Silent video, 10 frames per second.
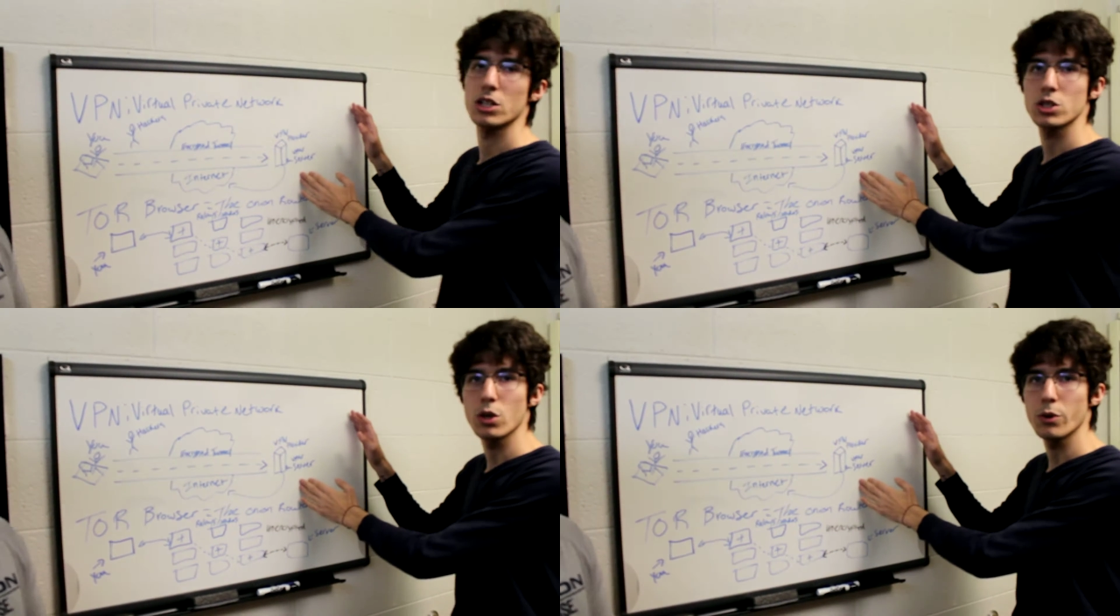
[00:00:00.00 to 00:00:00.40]

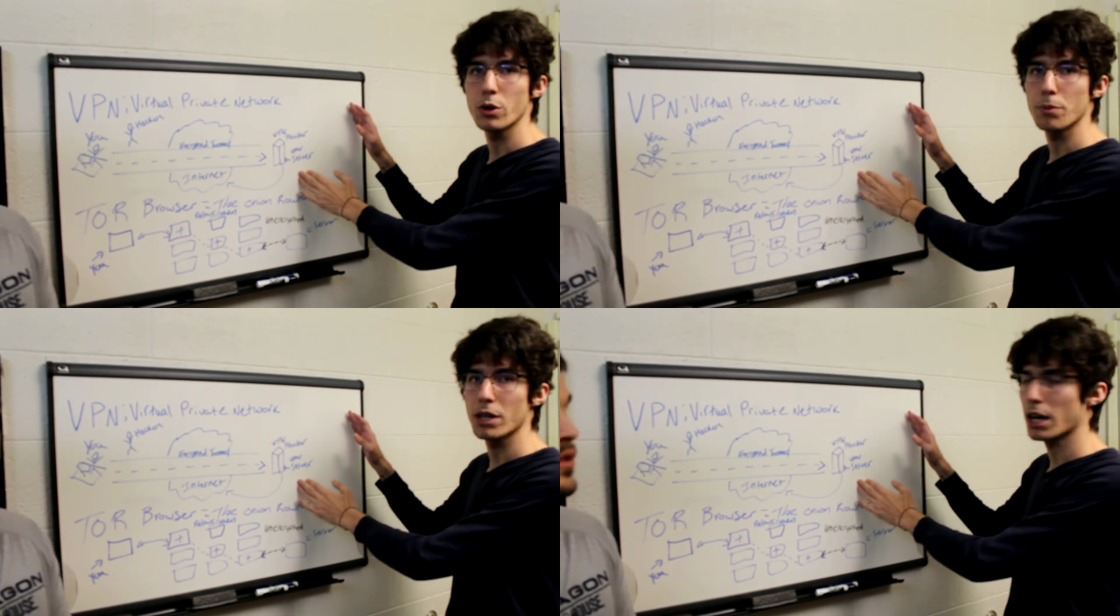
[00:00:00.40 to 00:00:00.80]
So
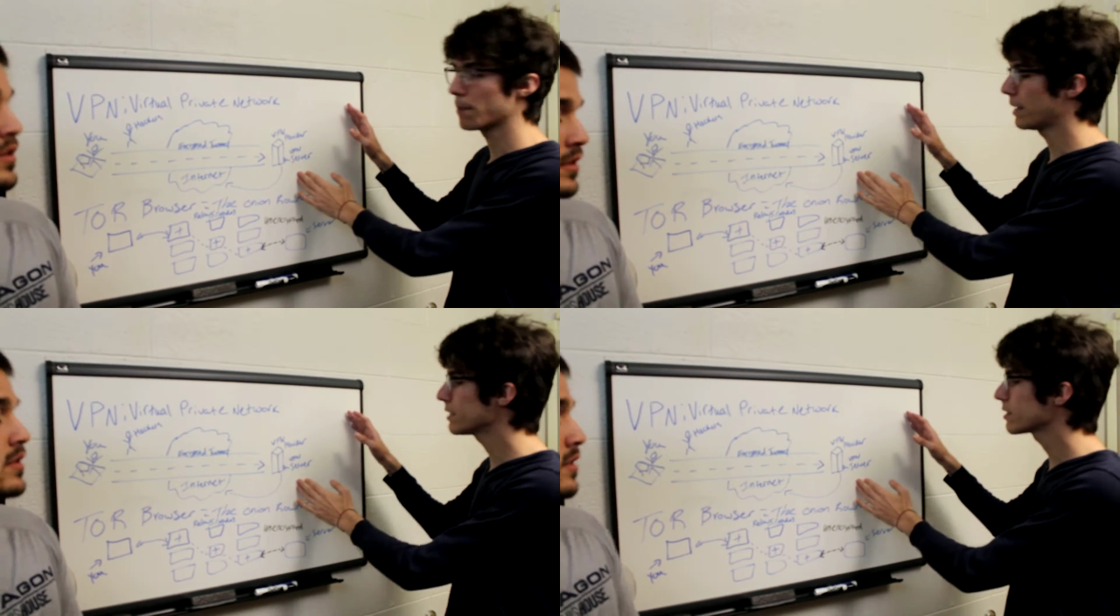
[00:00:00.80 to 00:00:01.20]
you
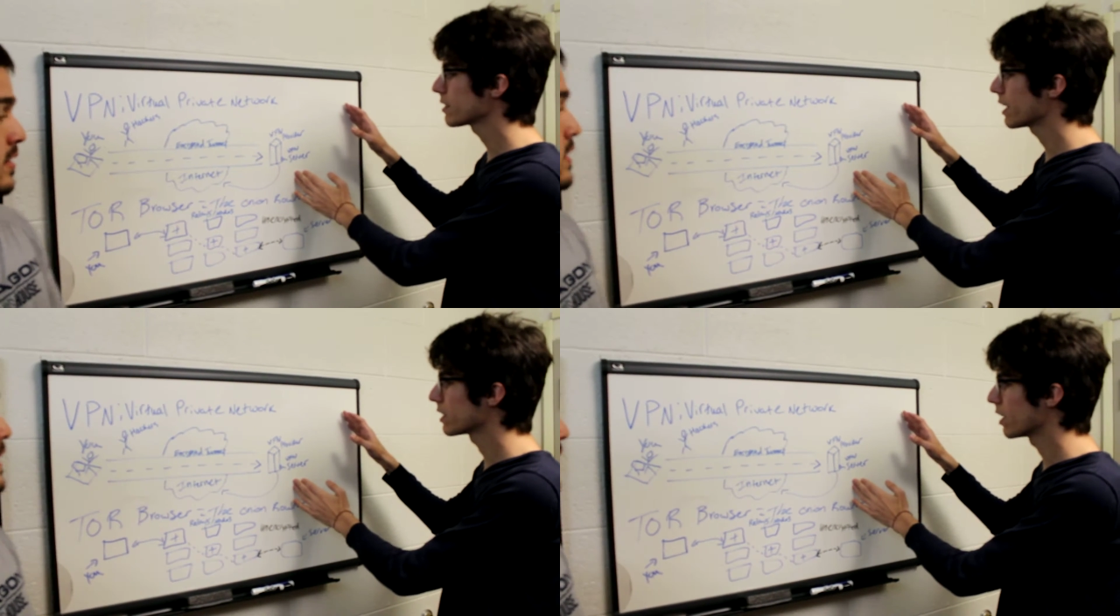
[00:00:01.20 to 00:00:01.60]
become
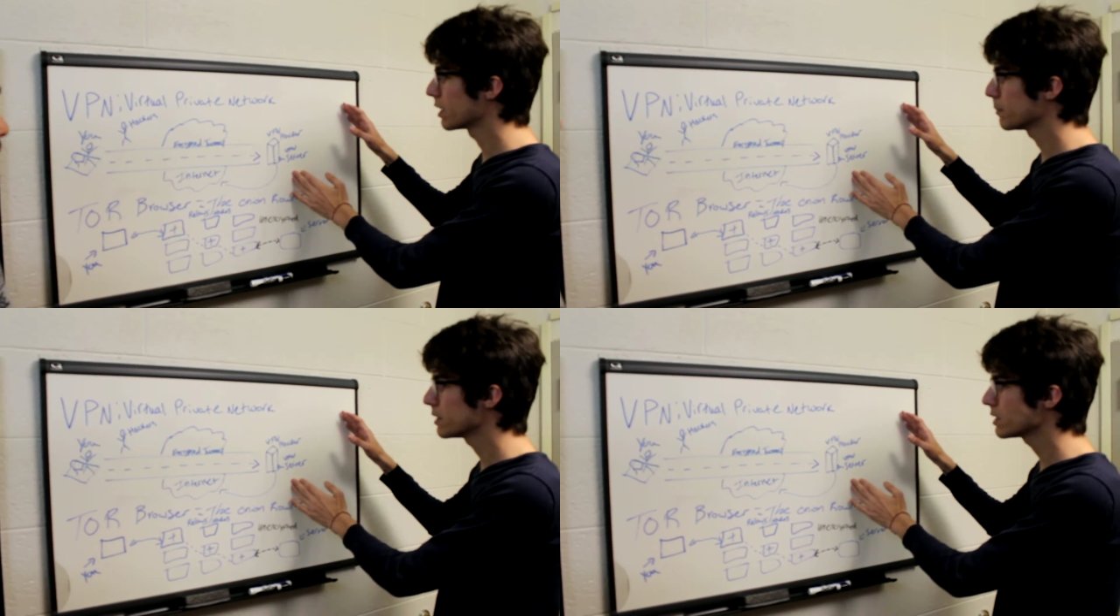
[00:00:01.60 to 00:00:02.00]
instantly
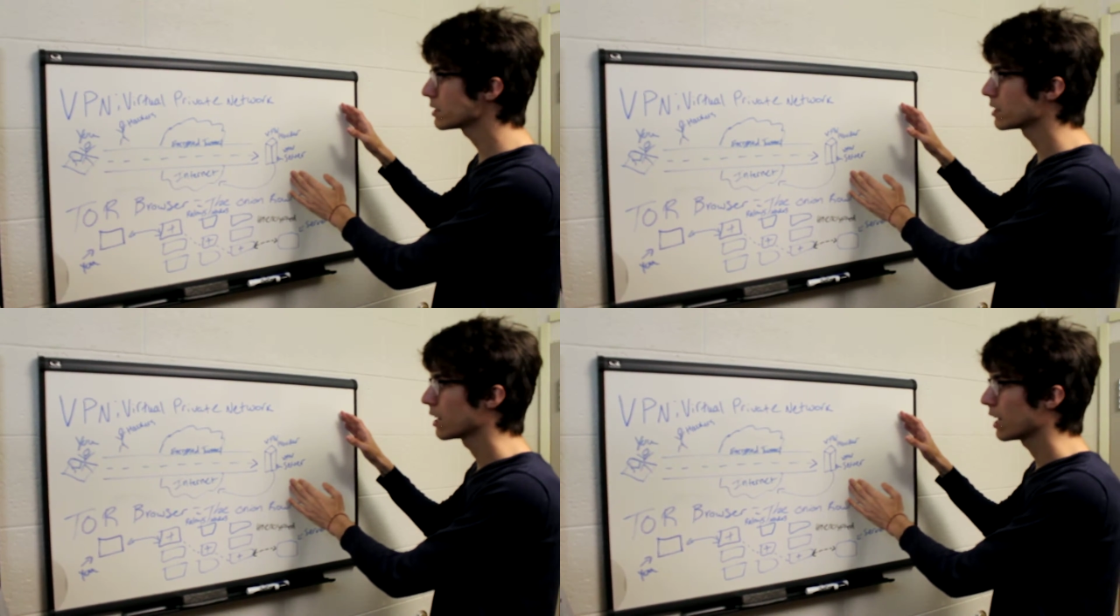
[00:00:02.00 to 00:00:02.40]

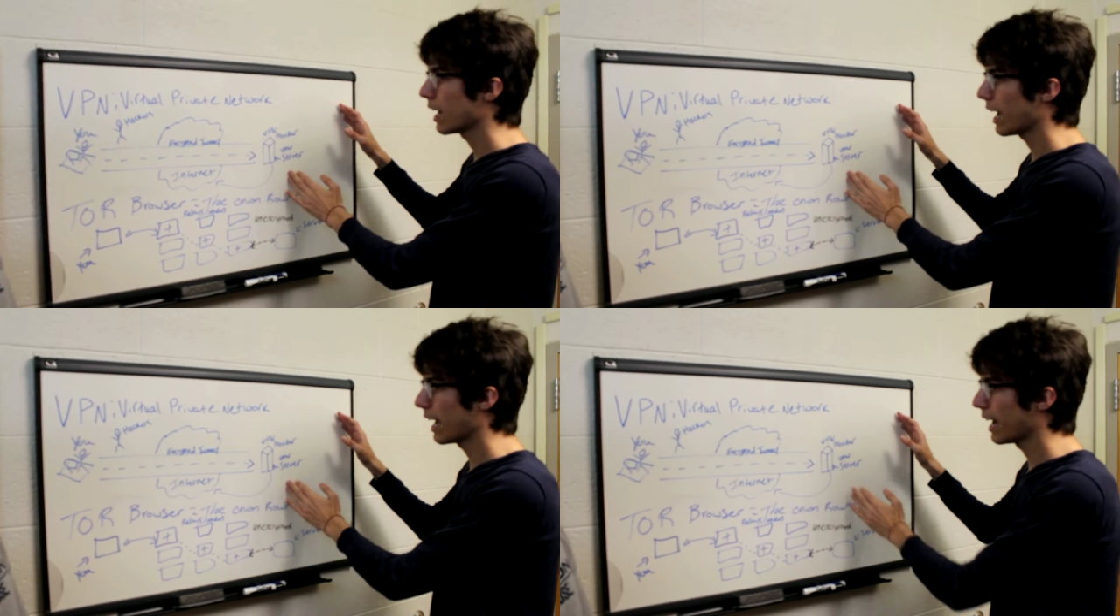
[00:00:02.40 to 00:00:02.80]
anonymous,
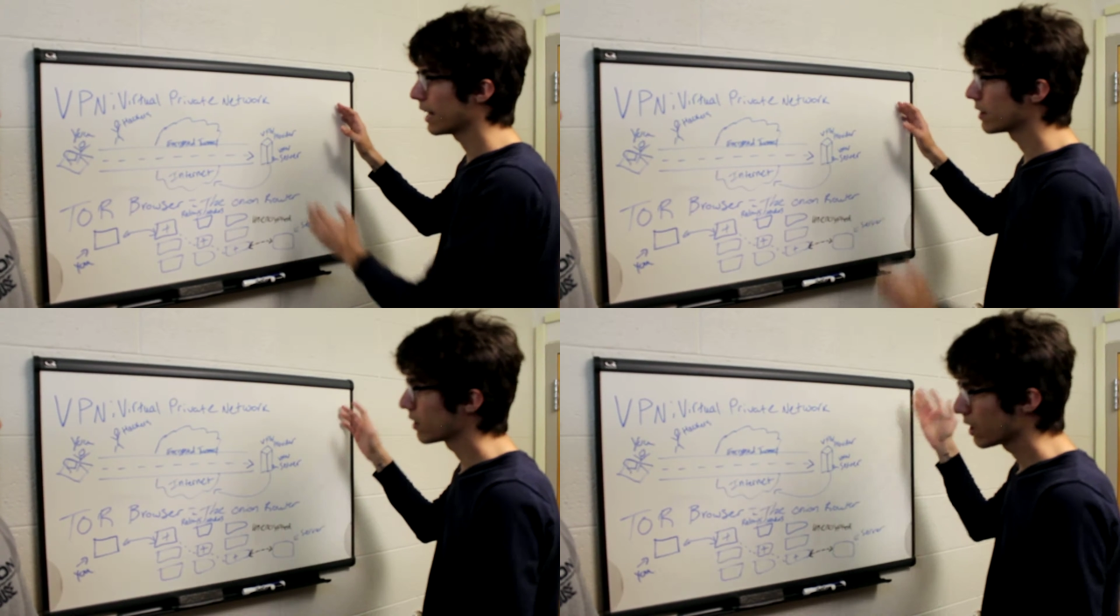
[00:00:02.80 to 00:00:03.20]

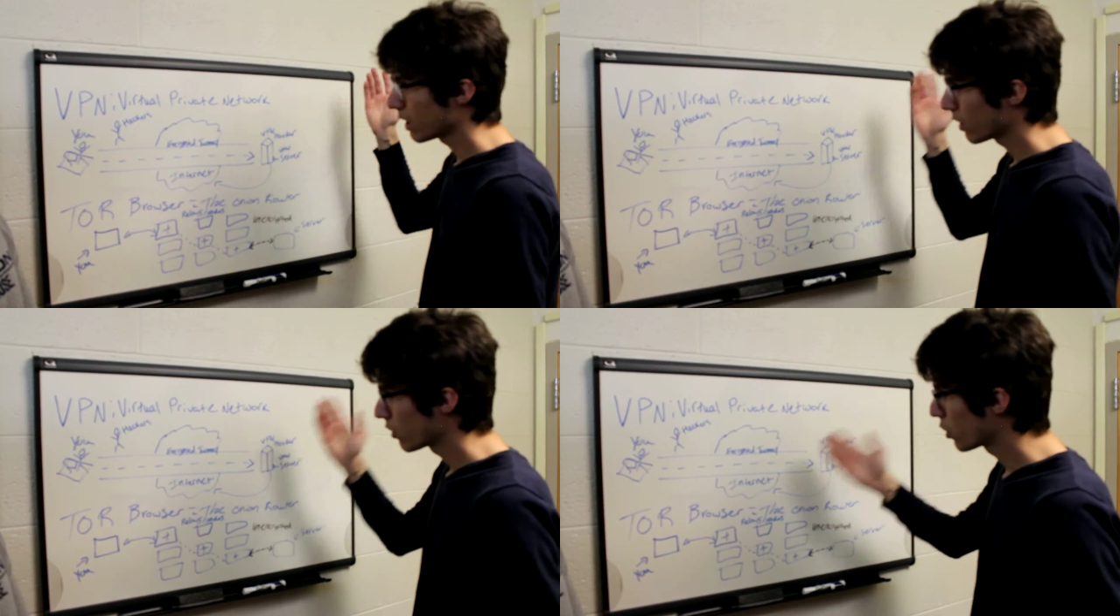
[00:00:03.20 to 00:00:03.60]
and
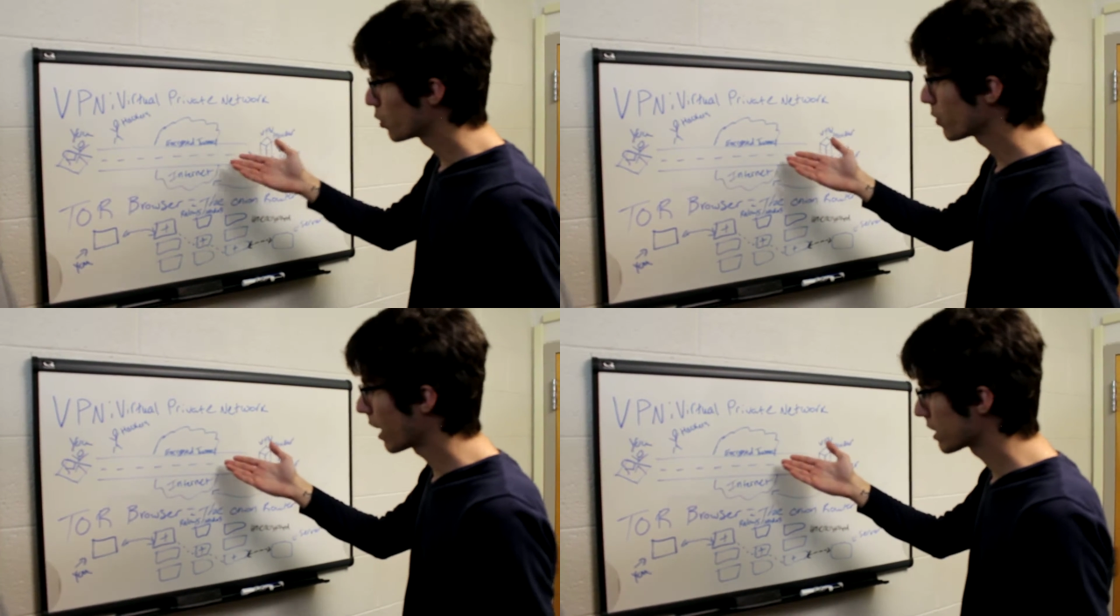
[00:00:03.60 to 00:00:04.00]

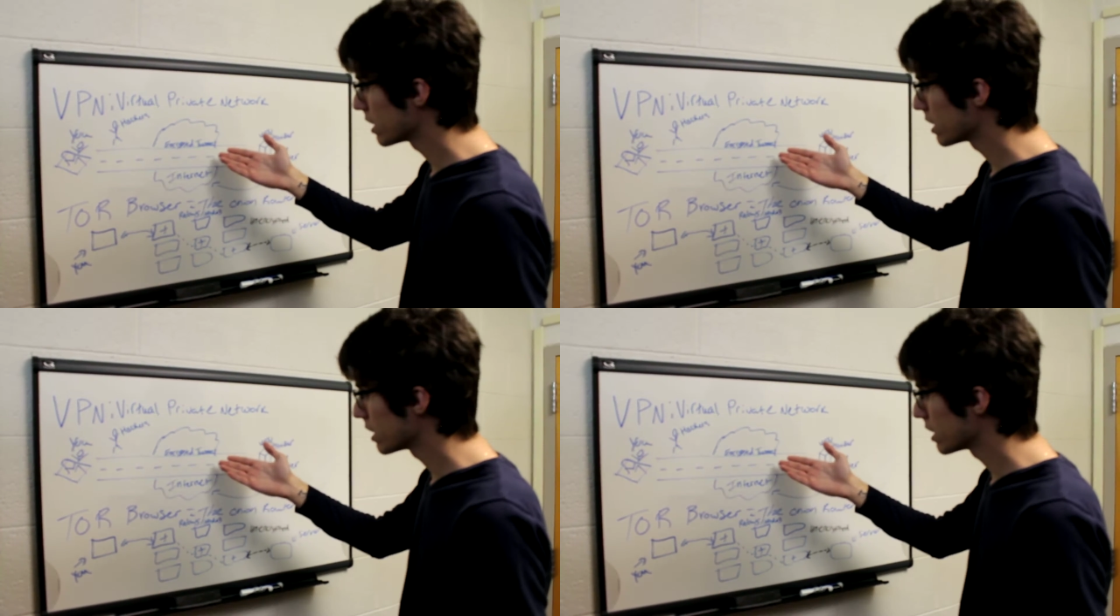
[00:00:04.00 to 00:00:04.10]
through that